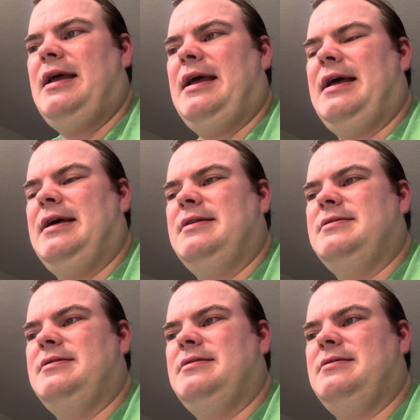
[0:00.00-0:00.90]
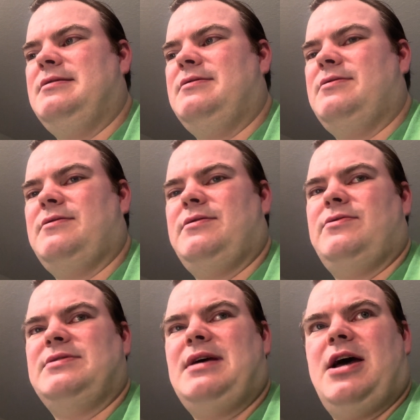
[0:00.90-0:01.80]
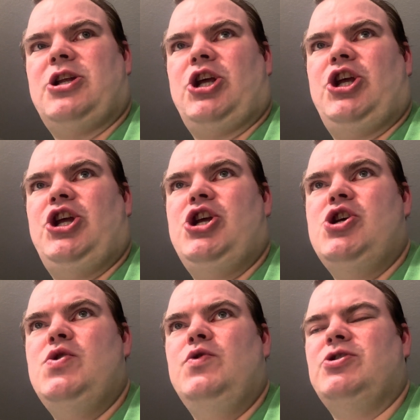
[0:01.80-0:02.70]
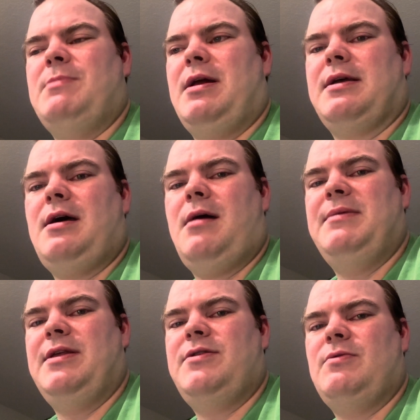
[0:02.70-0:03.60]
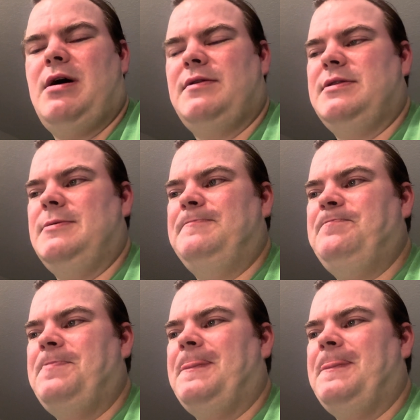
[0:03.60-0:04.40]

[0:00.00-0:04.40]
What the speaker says: and there's not a huge amount of comedy throughout them,